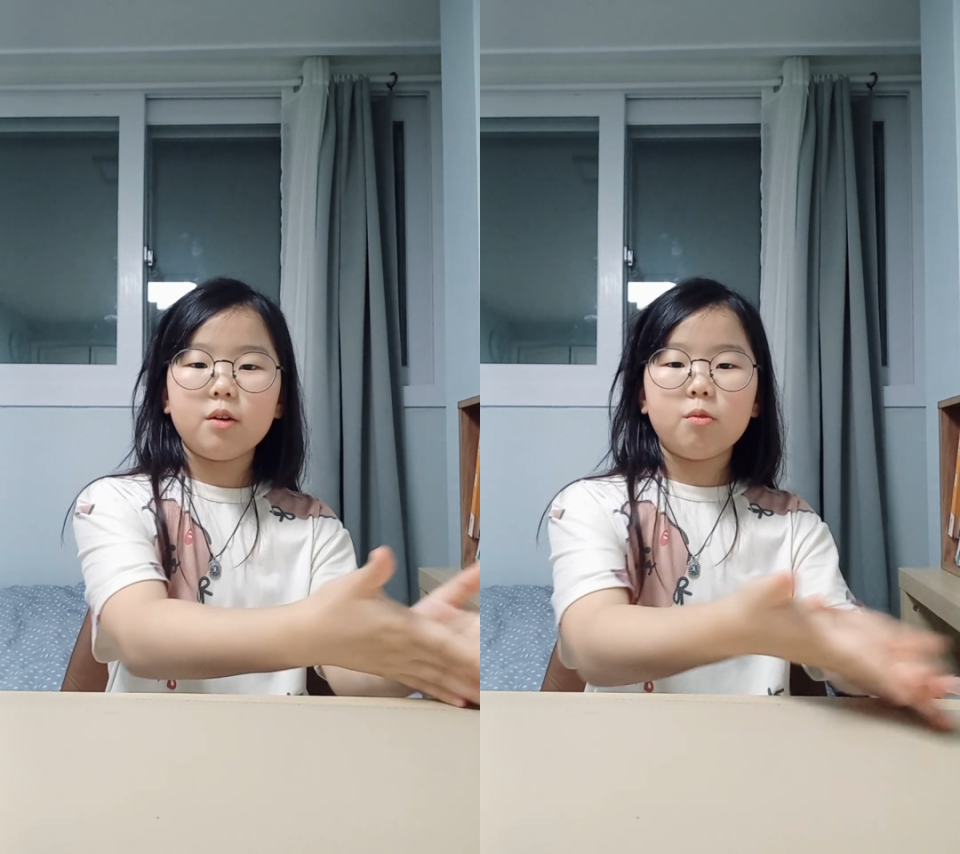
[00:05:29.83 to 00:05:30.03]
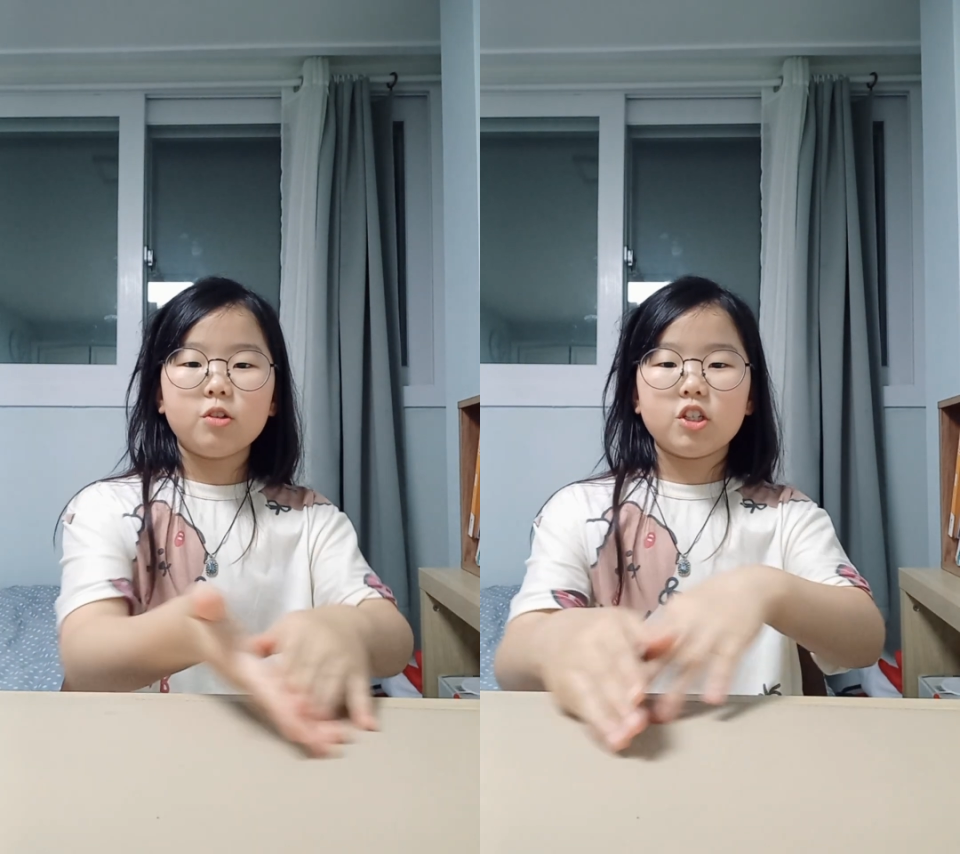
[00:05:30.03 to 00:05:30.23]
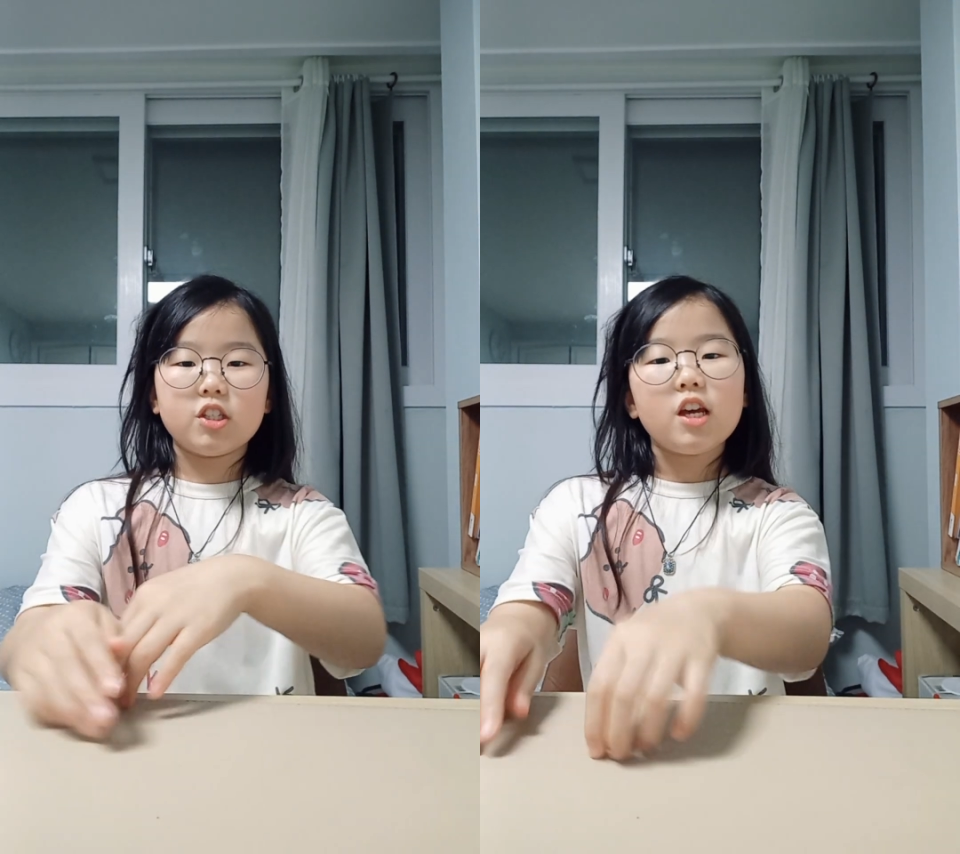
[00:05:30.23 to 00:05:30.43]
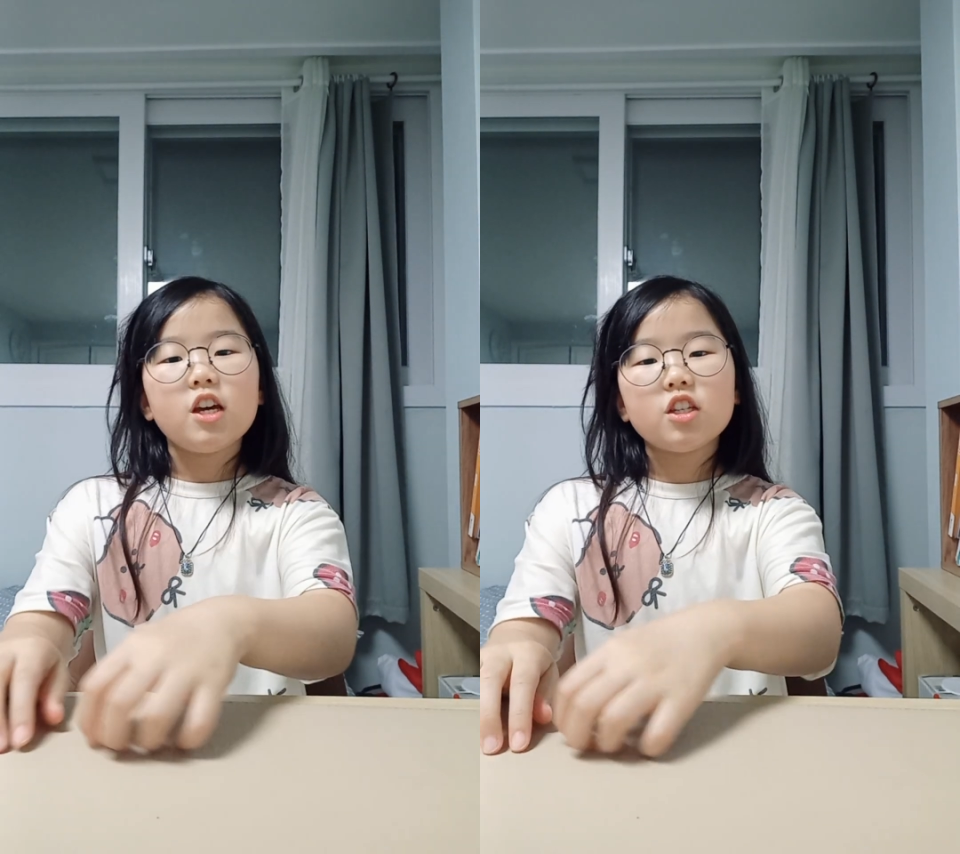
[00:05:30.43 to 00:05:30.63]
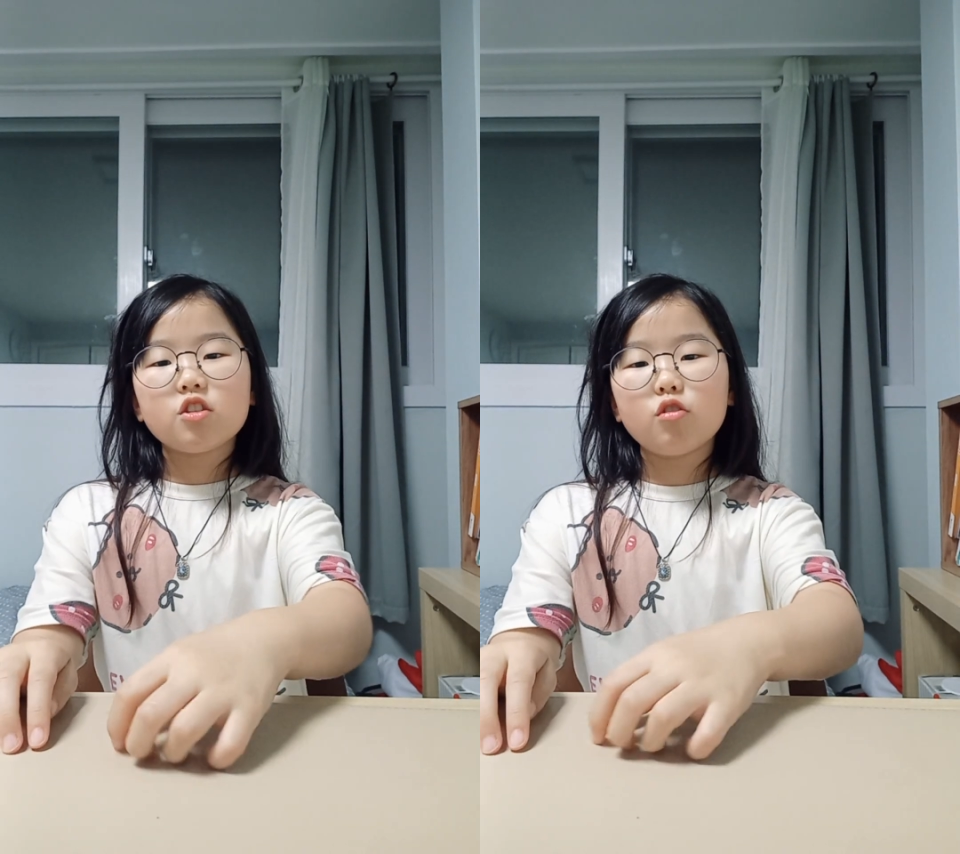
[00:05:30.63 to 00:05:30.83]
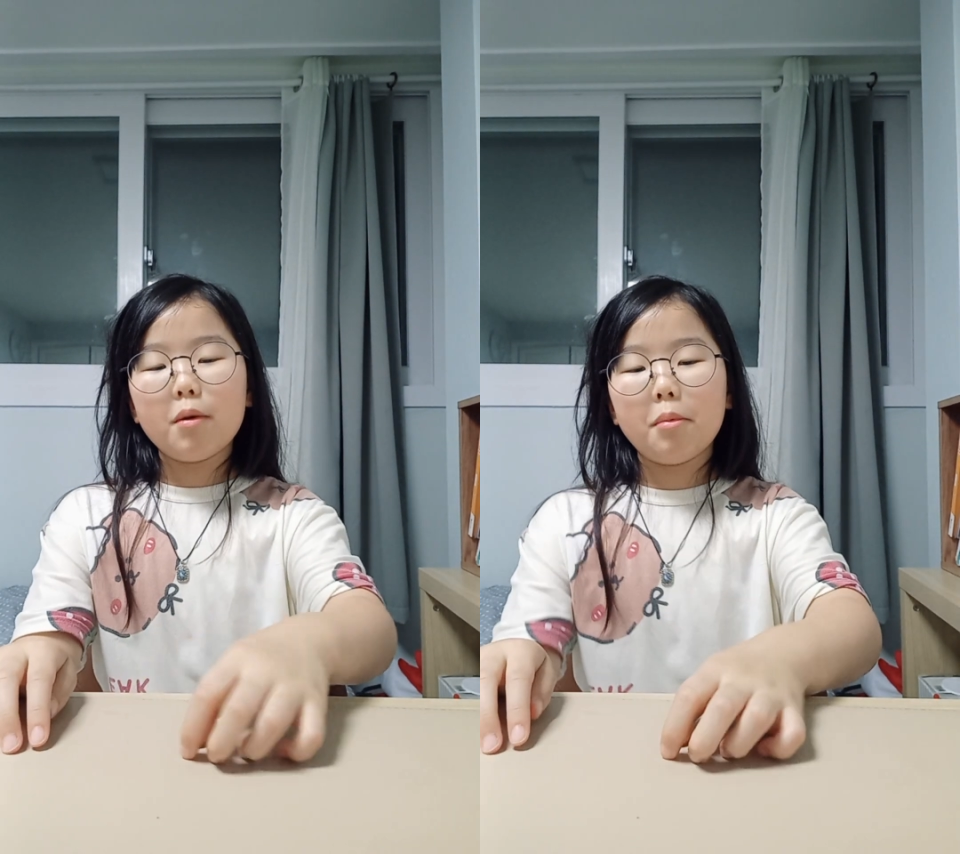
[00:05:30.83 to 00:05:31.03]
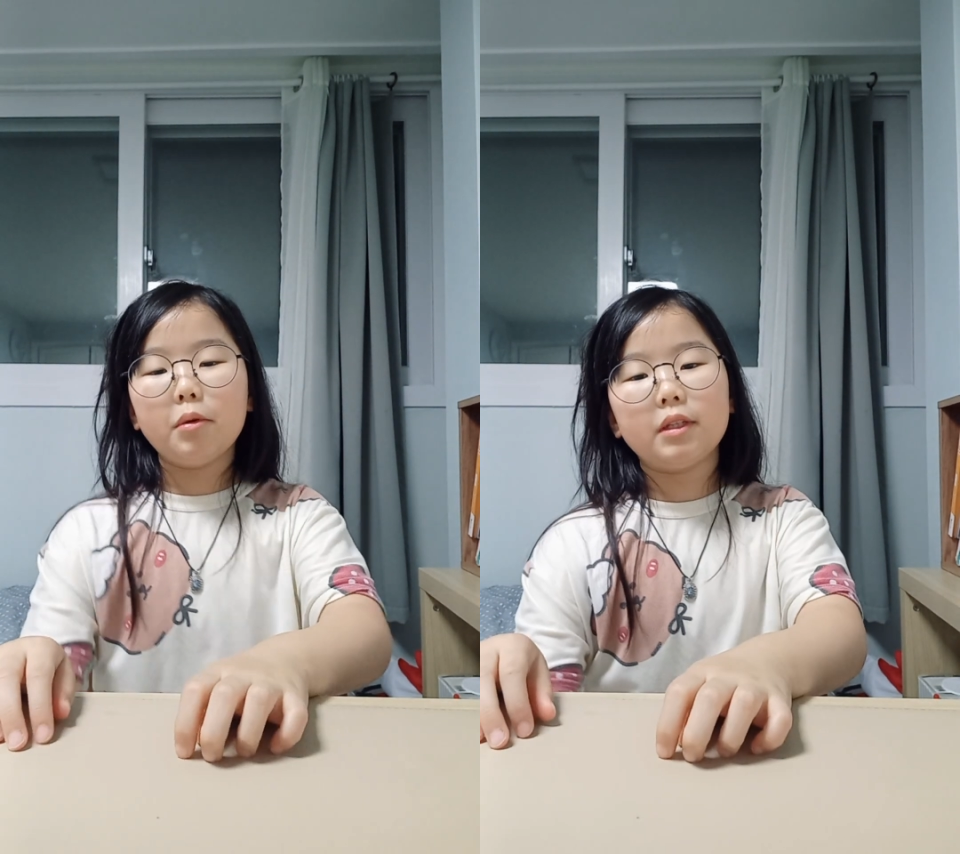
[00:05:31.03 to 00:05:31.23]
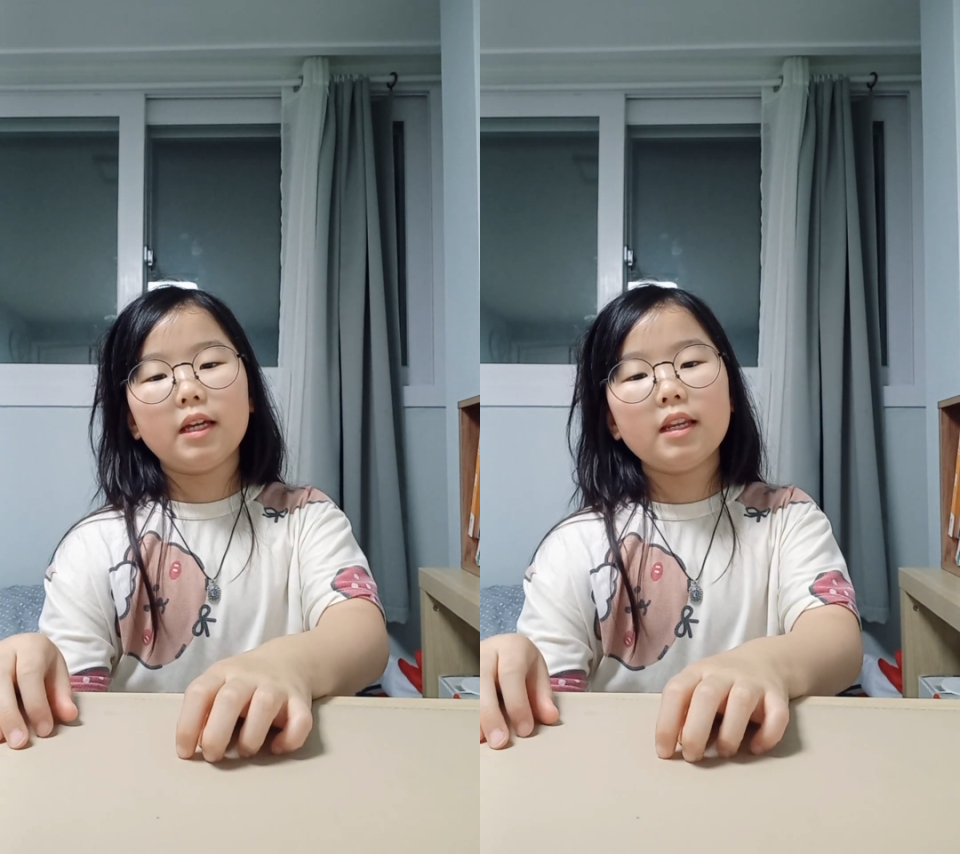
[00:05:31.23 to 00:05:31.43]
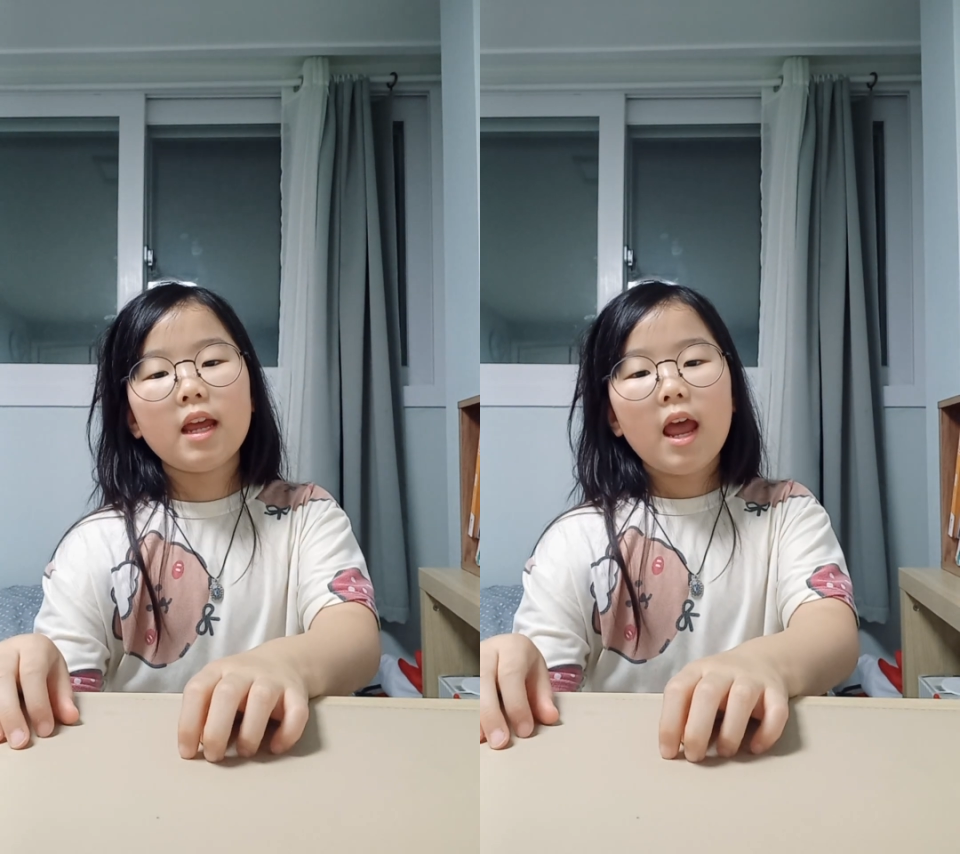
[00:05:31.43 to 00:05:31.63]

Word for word: or just scribbled in.